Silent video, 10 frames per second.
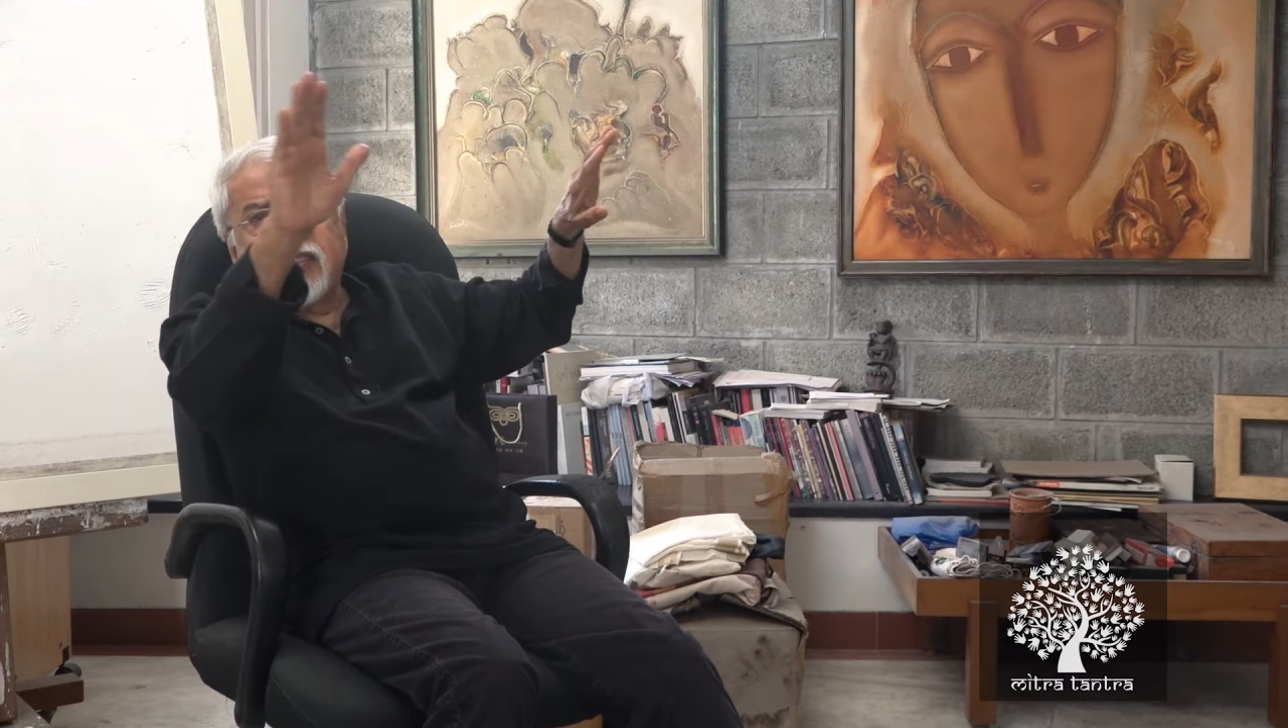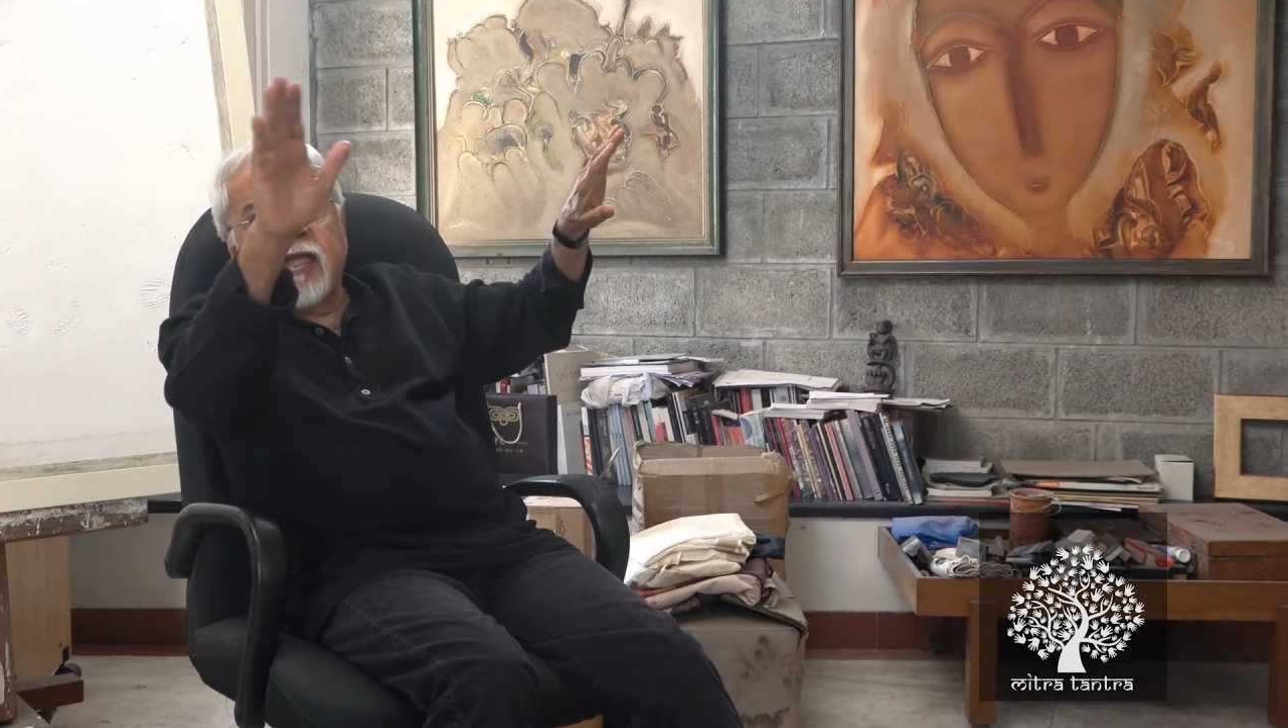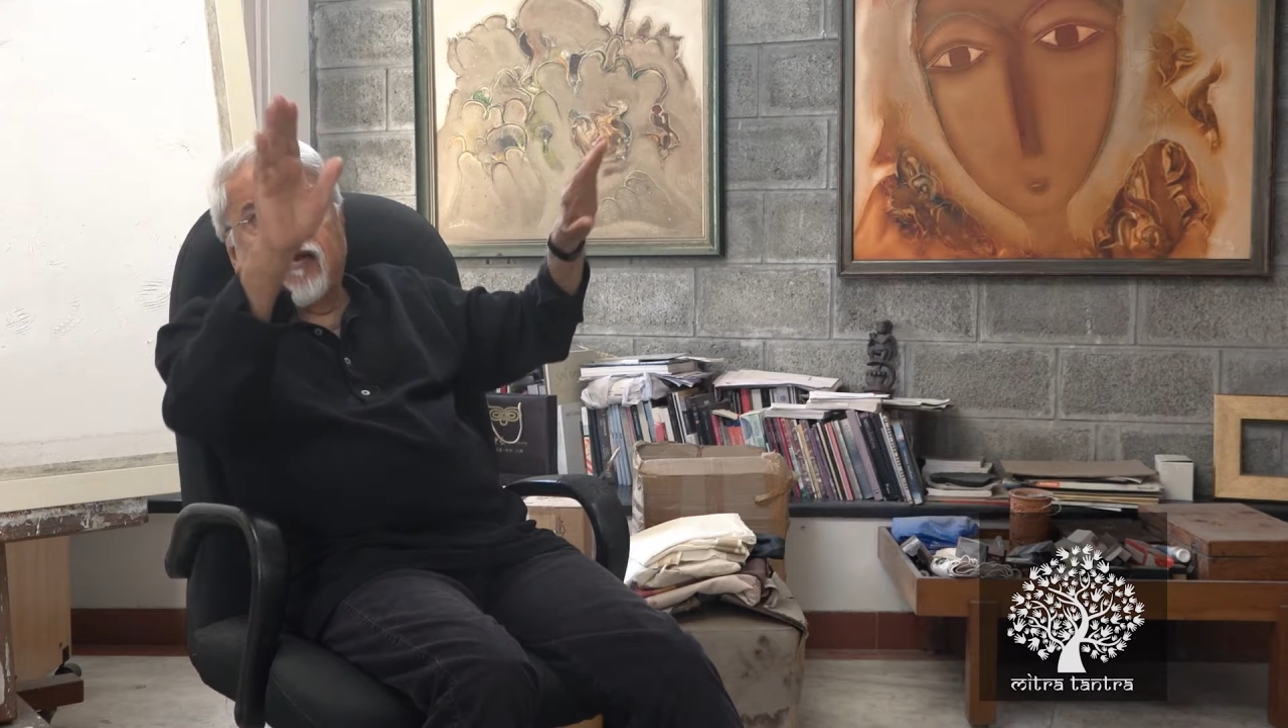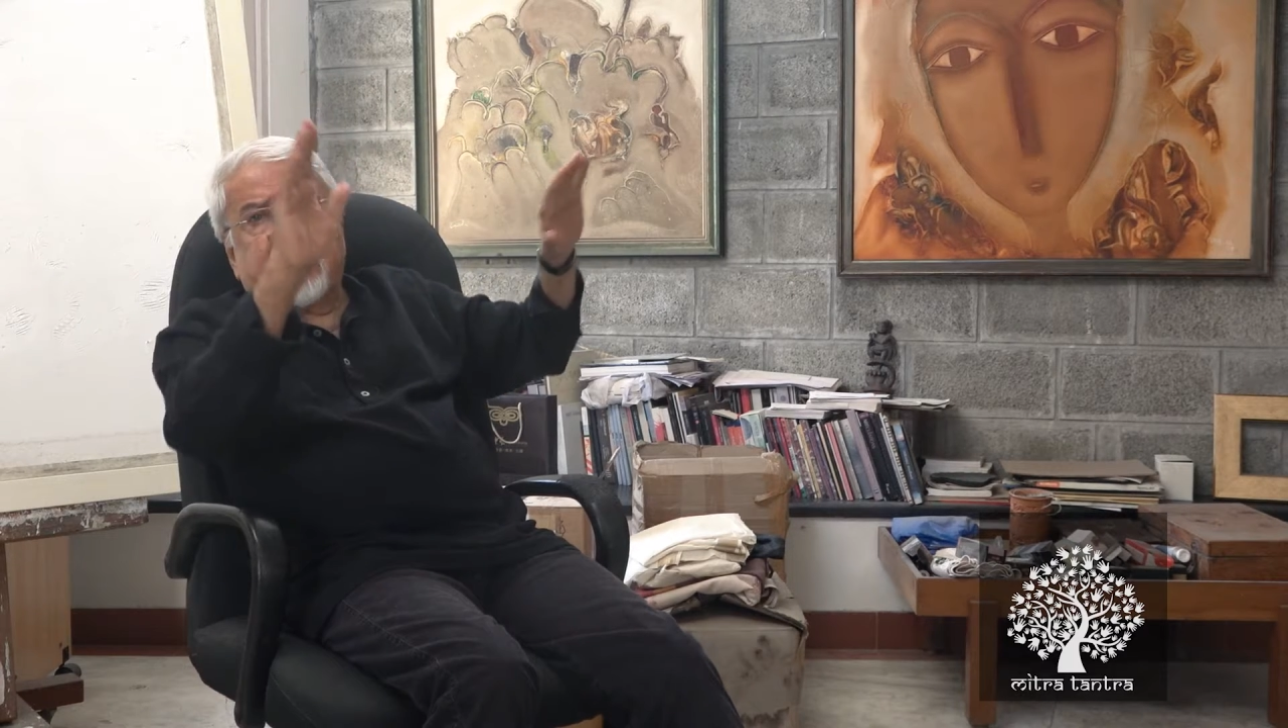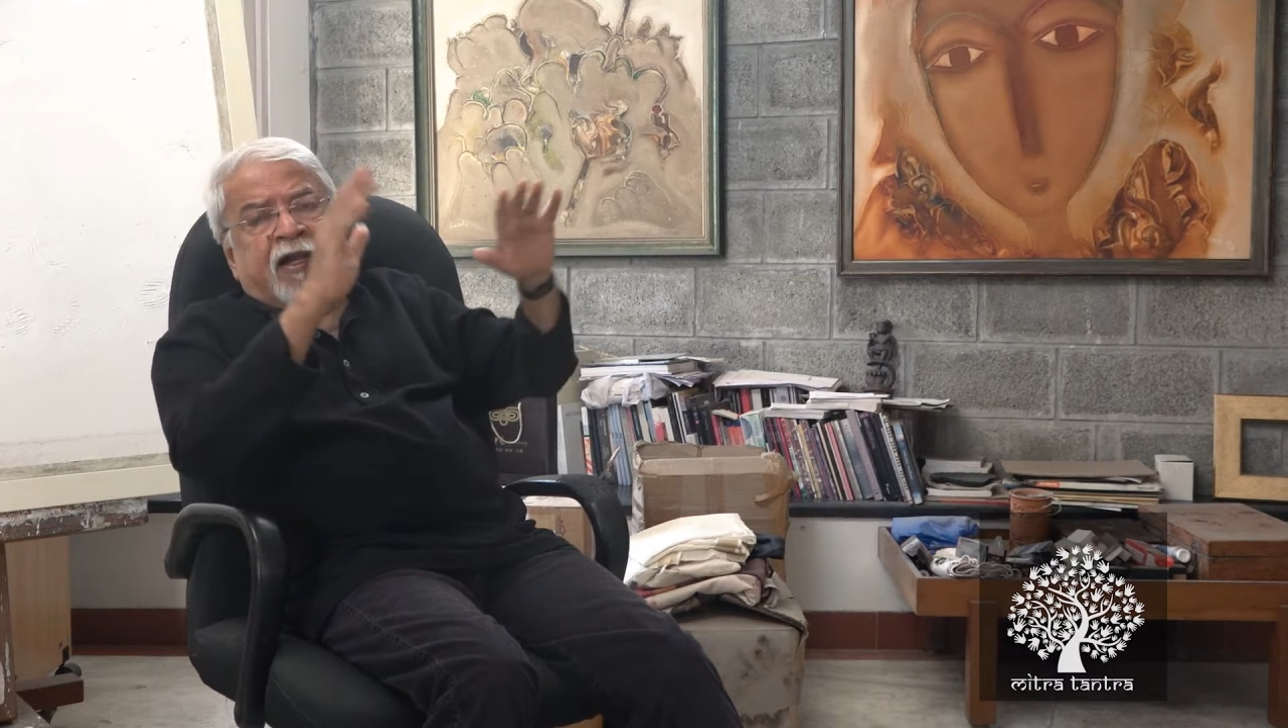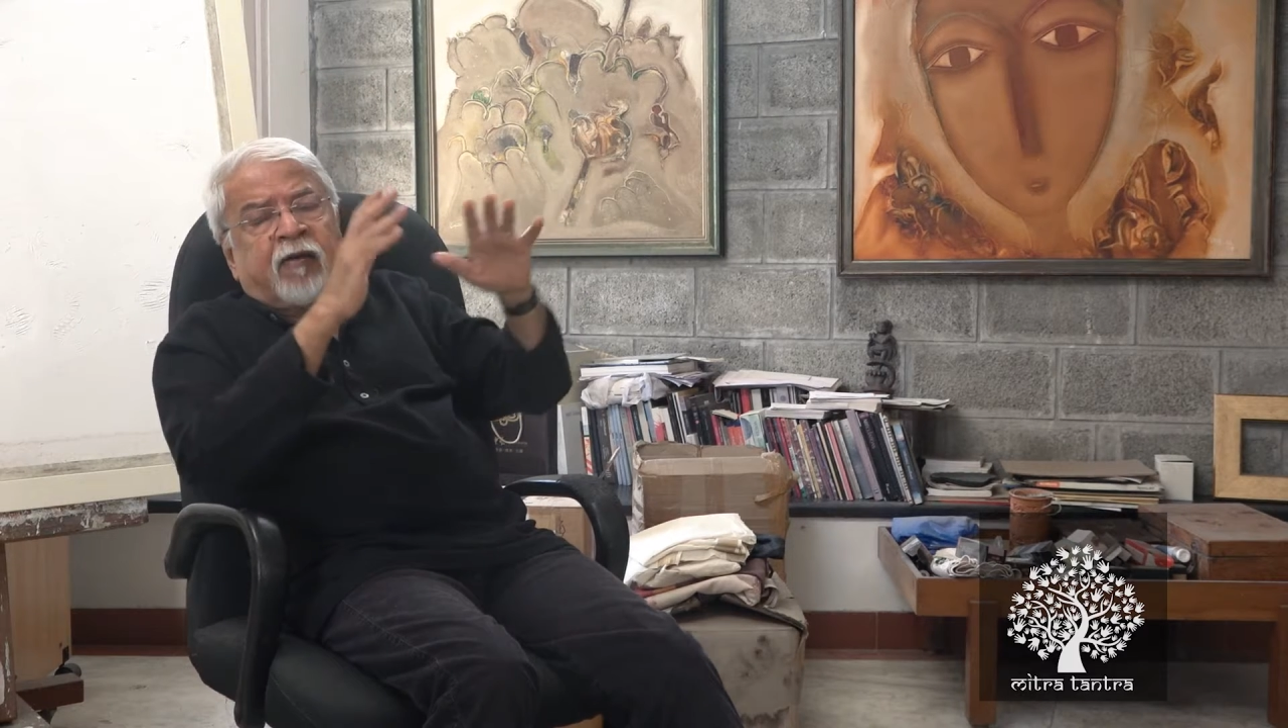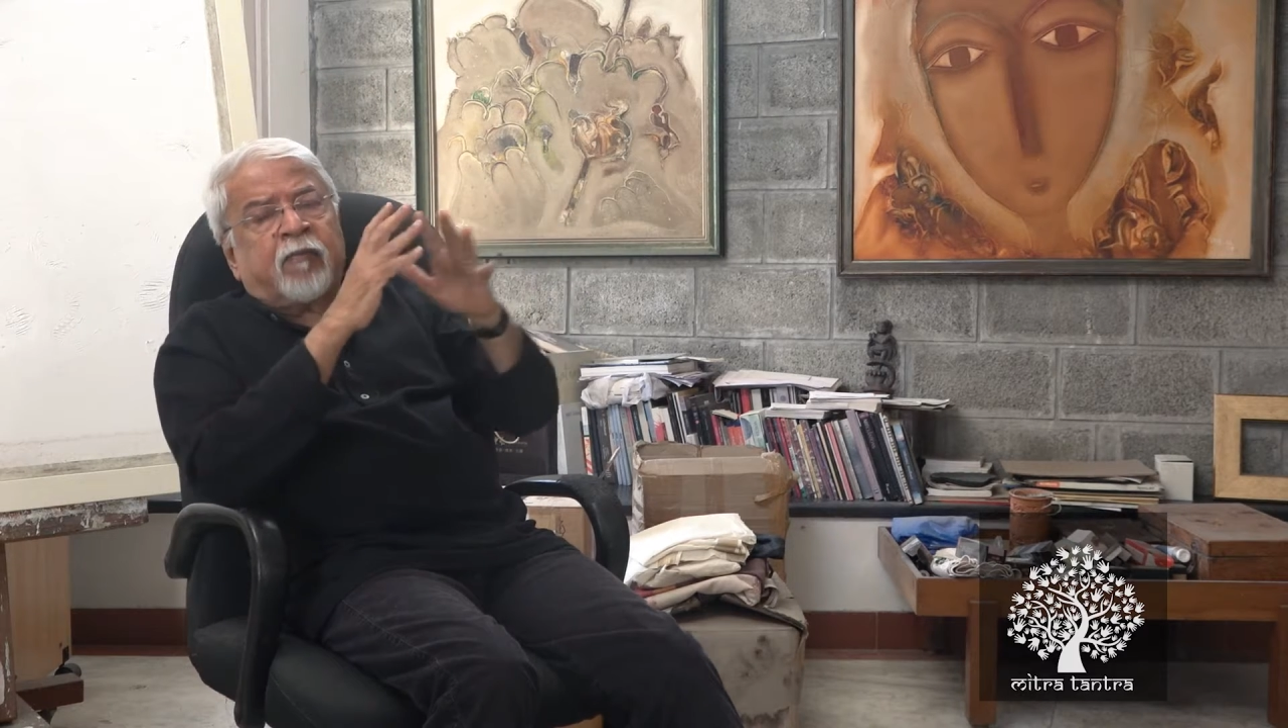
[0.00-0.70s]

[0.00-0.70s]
there and